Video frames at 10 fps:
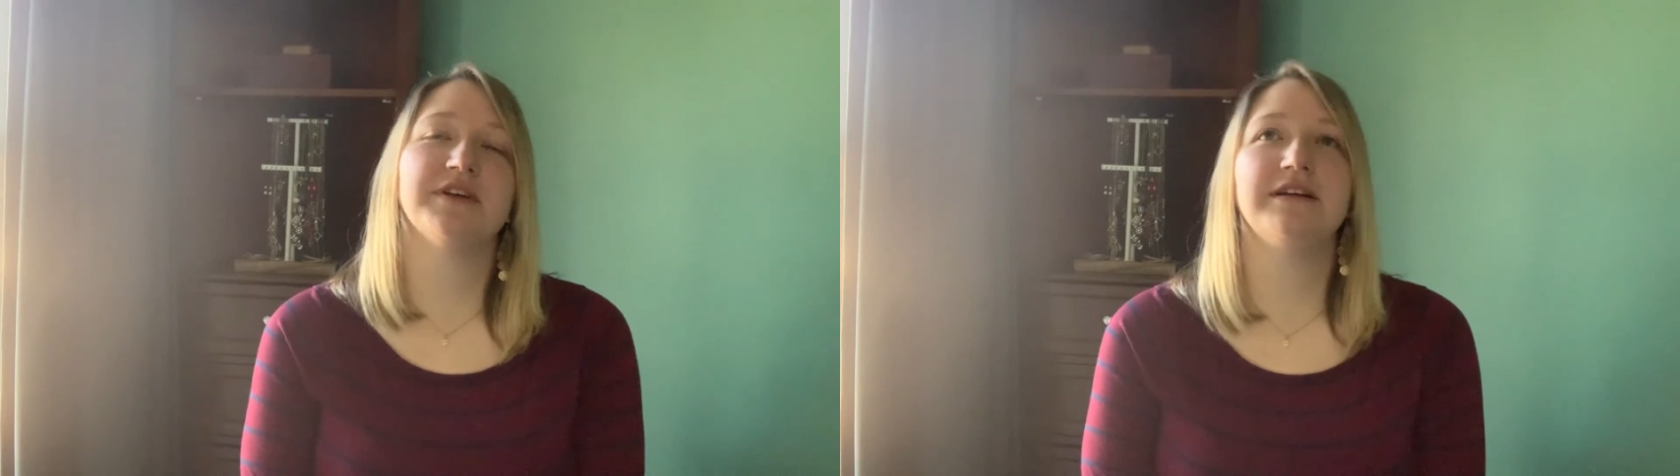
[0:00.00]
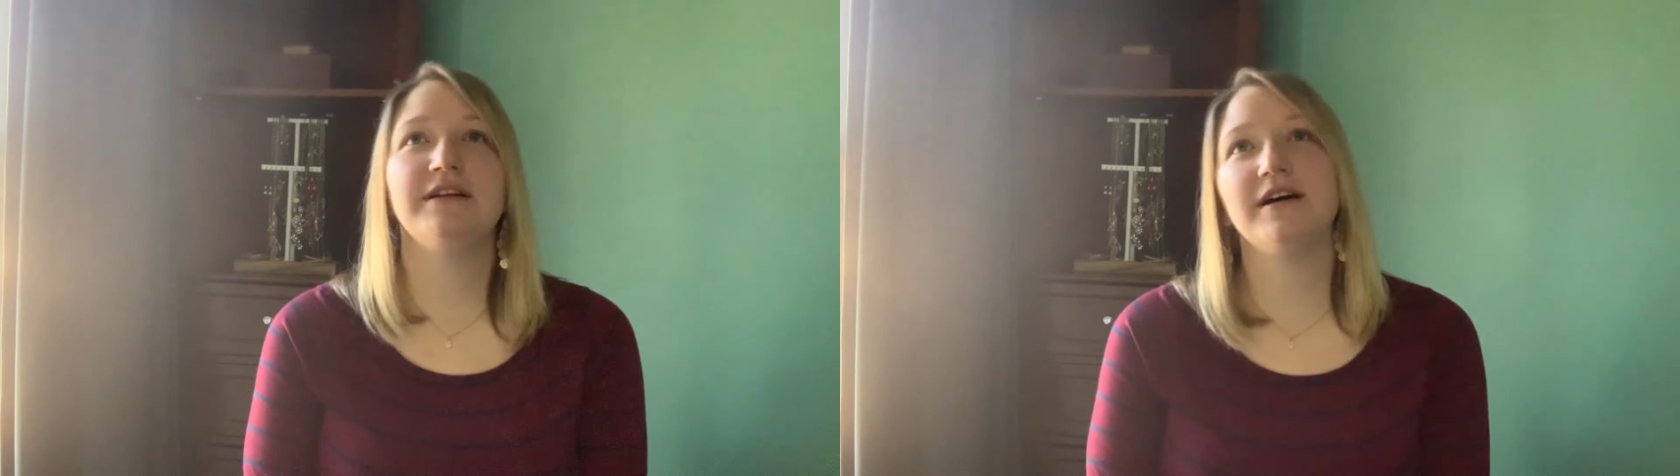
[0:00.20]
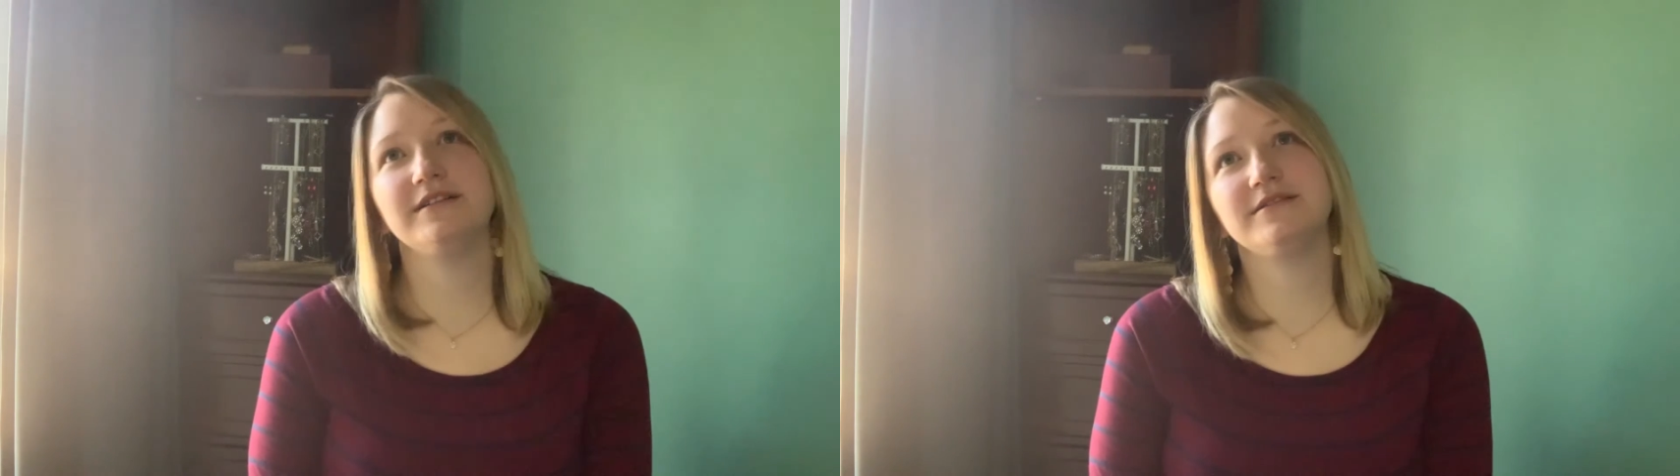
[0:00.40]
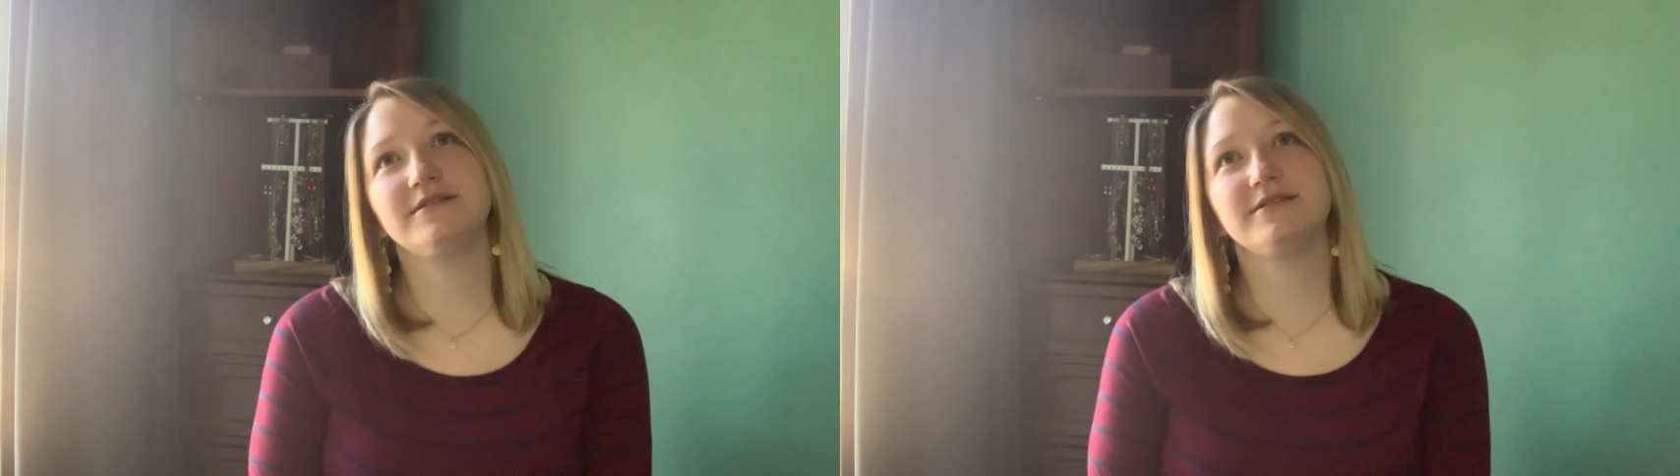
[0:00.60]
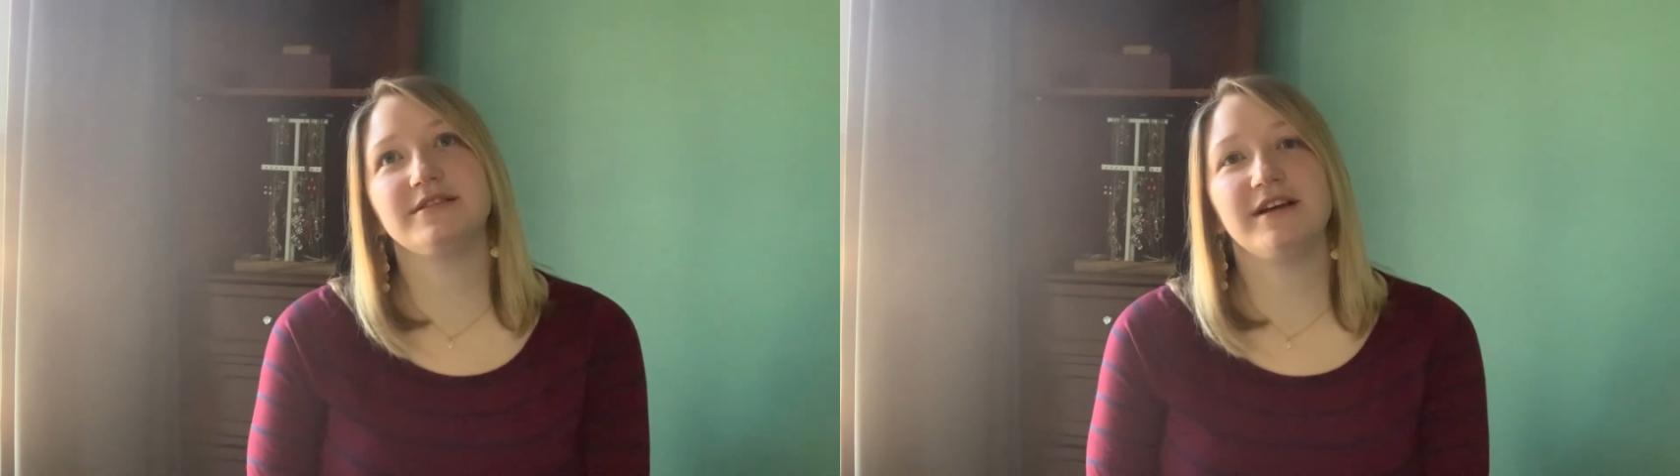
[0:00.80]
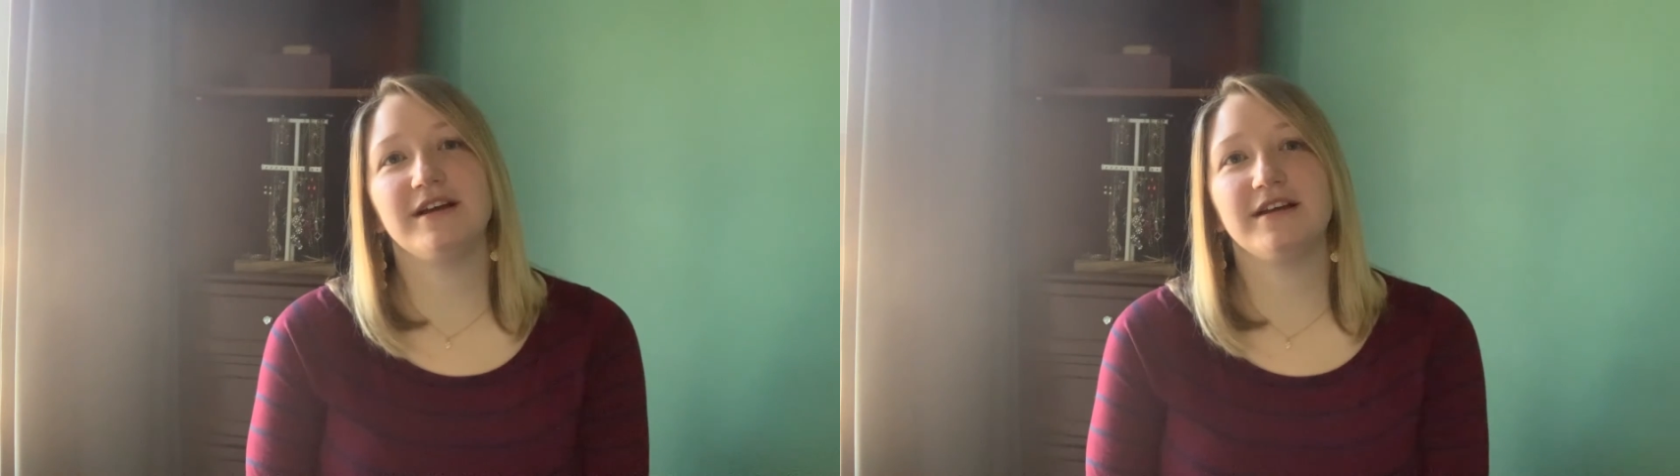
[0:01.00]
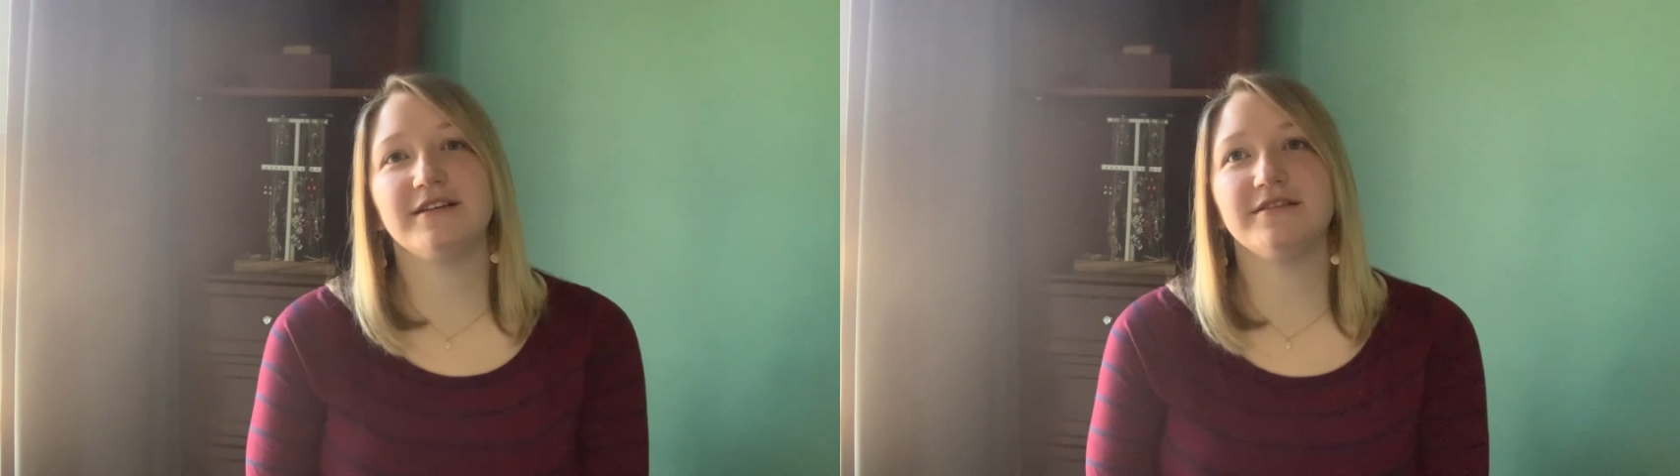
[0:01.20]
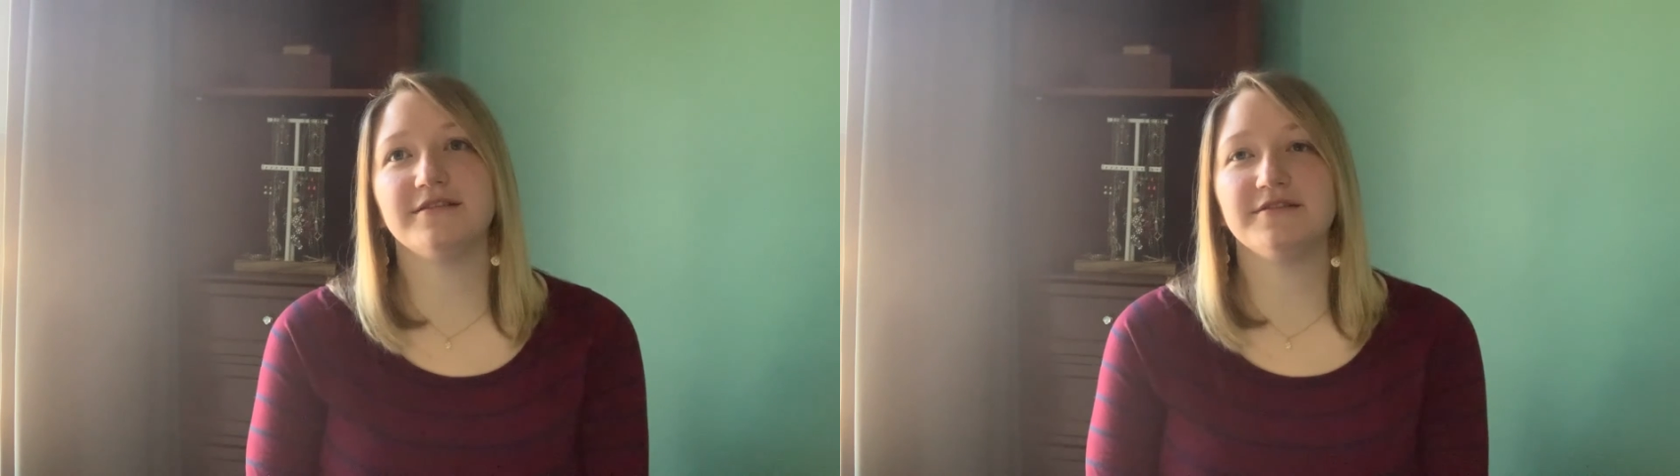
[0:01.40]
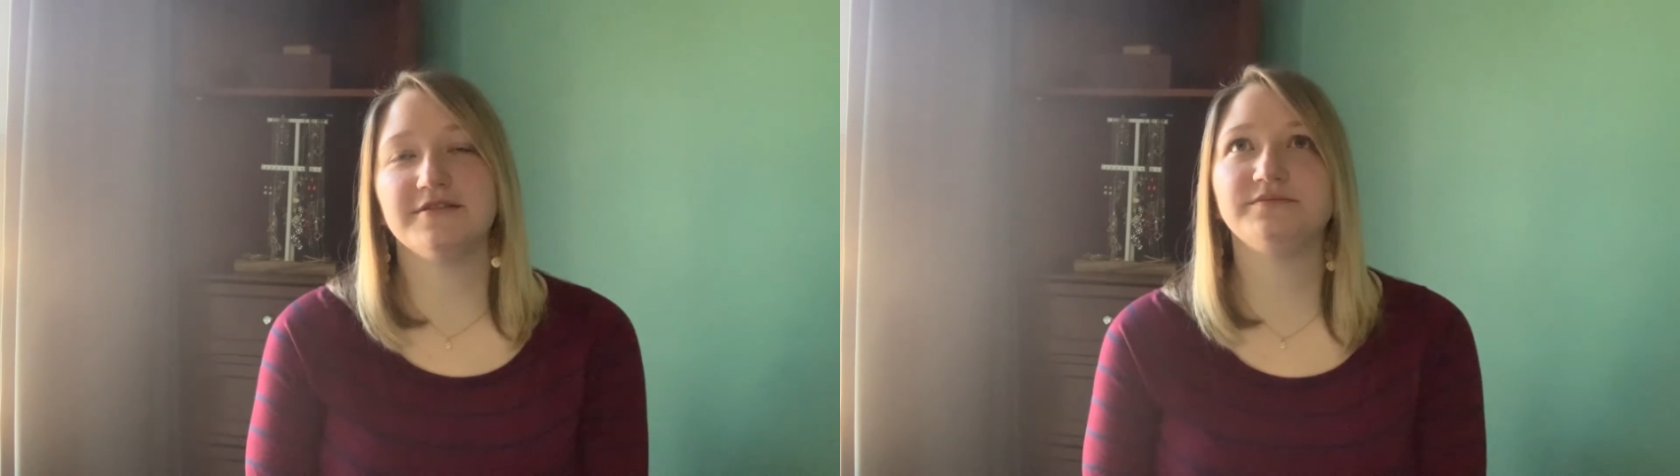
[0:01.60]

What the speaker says: nuts, and